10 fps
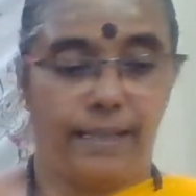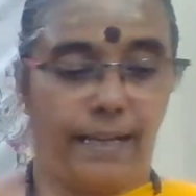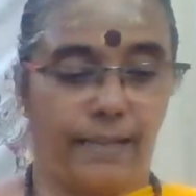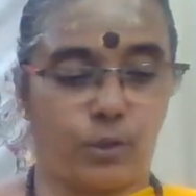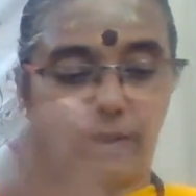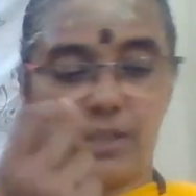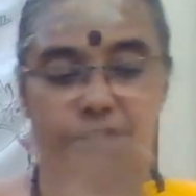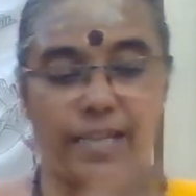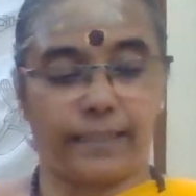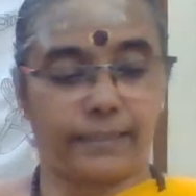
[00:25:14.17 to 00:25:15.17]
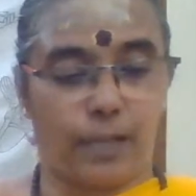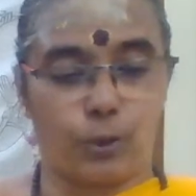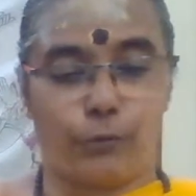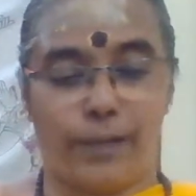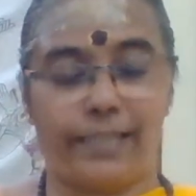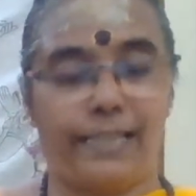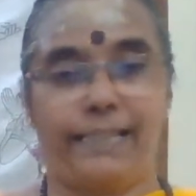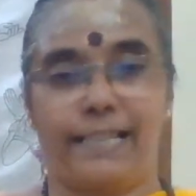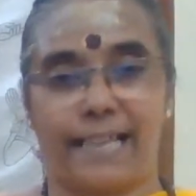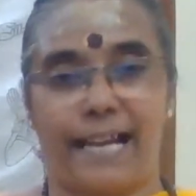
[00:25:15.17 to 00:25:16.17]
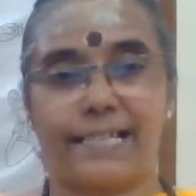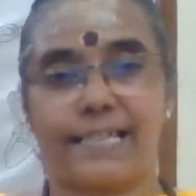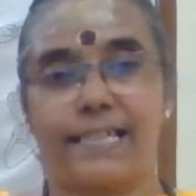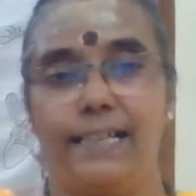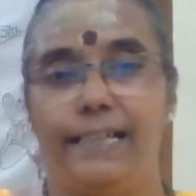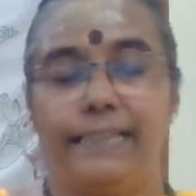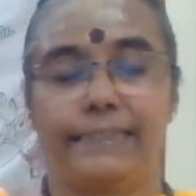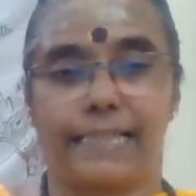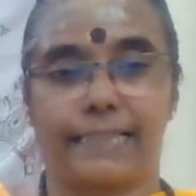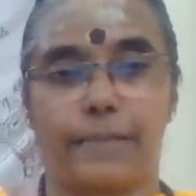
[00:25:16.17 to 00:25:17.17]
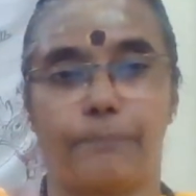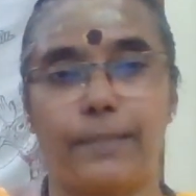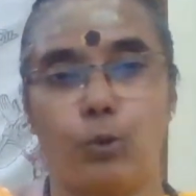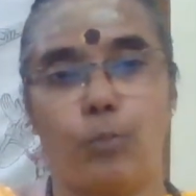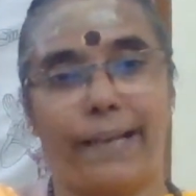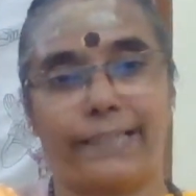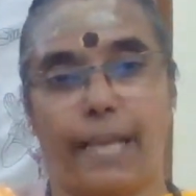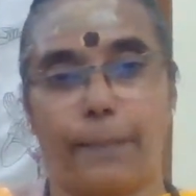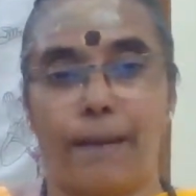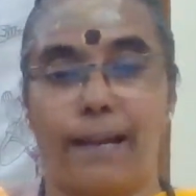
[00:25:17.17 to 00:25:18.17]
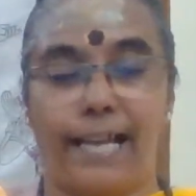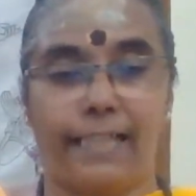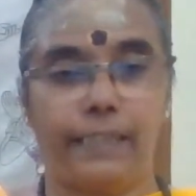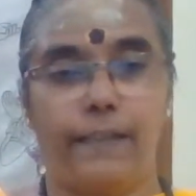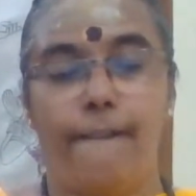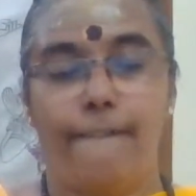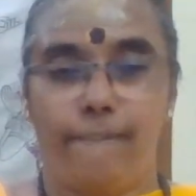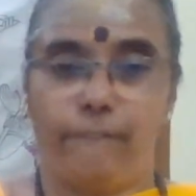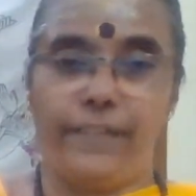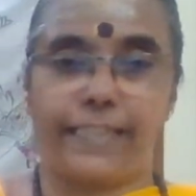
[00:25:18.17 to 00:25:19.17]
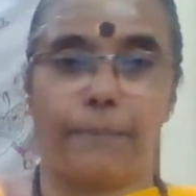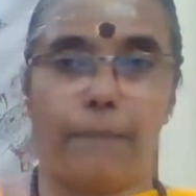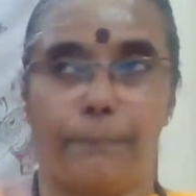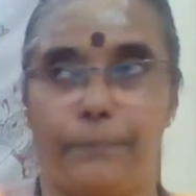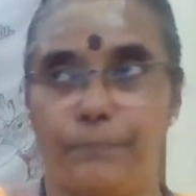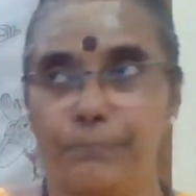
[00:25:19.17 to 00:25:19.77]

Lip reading: And so this Jaratkaru finally decides that let me do my dharma and wake him up.